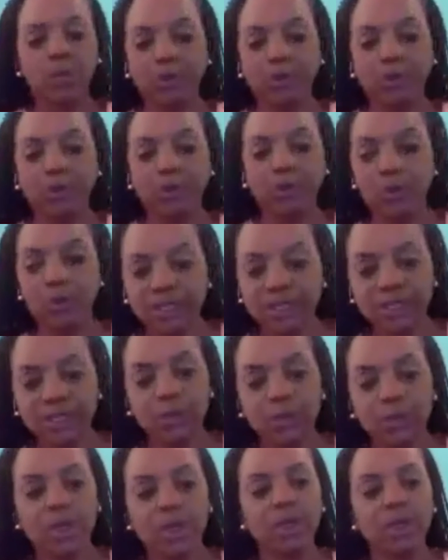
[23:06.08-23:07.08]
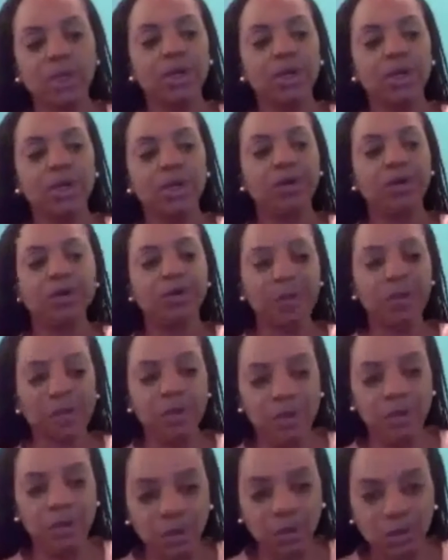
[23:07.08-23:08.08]
with the rescuer
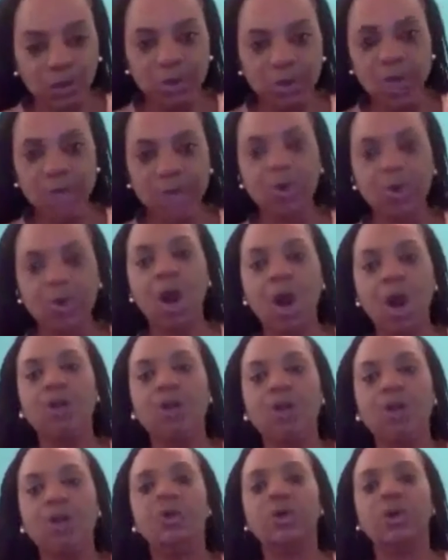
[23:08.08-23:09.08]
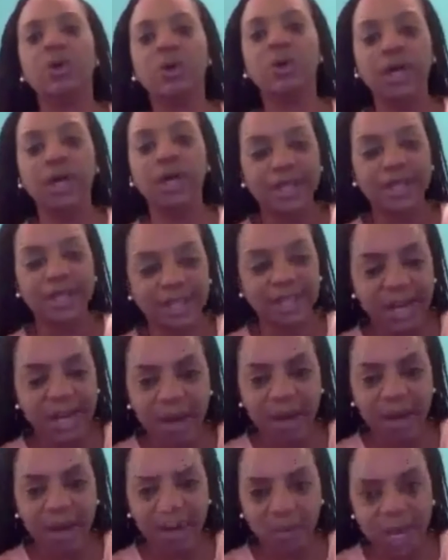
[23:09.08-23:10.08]
from the newspaper article
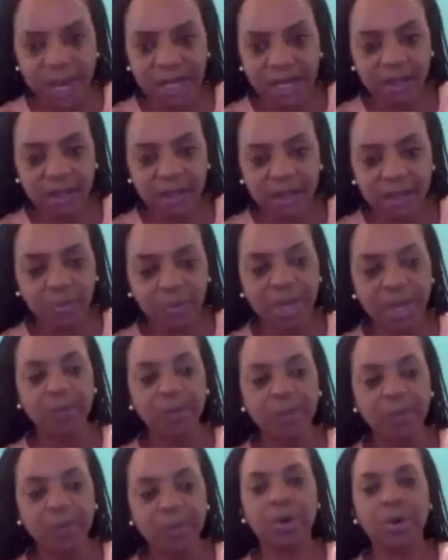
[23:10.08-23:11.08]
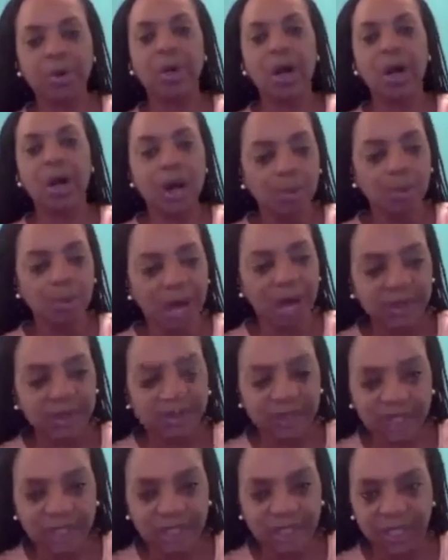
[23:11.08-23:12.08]
that I read in the paper
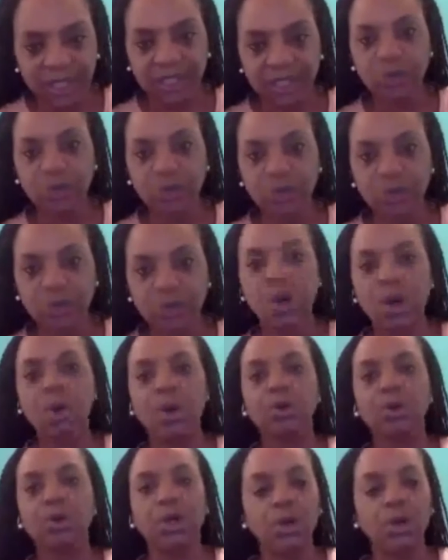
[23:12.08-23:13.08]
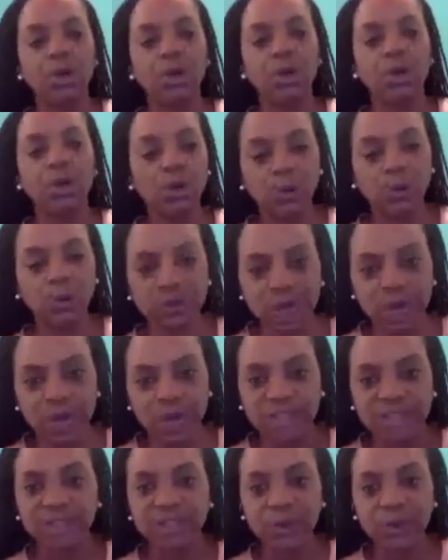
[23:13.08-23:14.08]
about the 10 year old who was
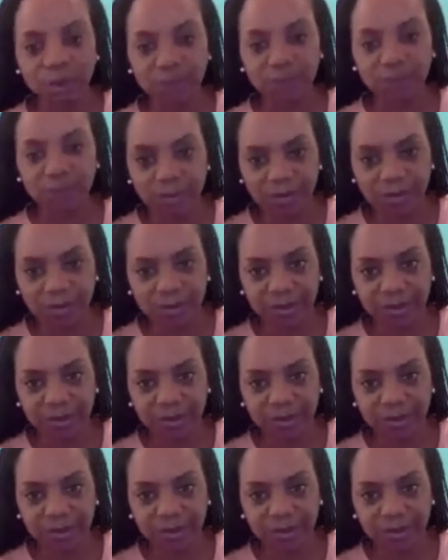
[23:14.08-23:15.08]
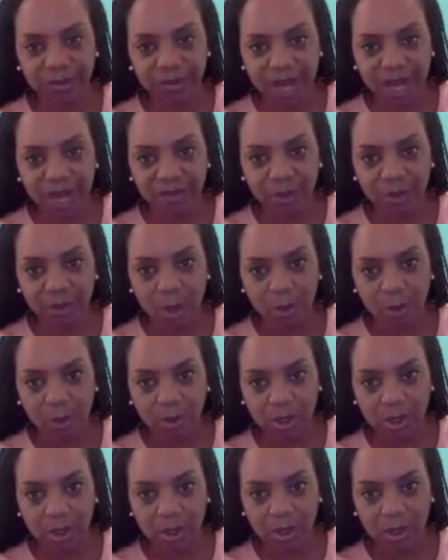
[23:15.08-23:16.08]
rescued from the 55 year
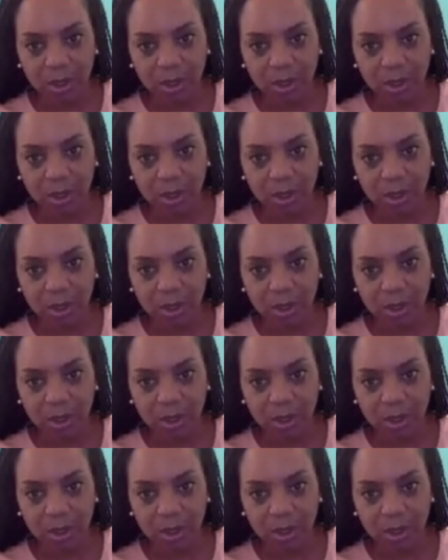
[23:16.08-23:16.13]
old.